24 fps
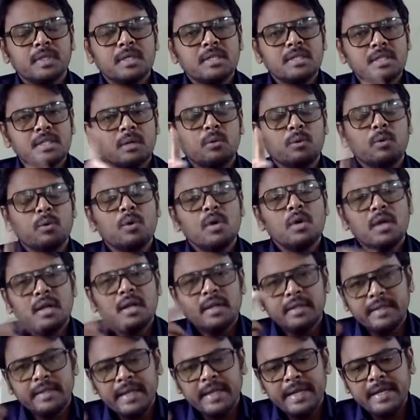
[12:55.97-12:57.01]
So
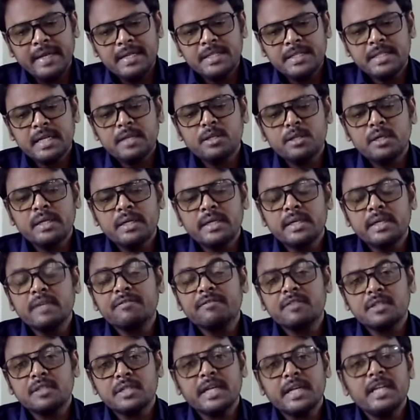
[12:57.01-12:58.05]
they generally give
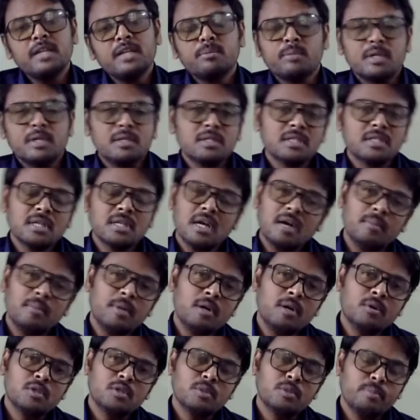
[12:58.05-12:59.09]
statements about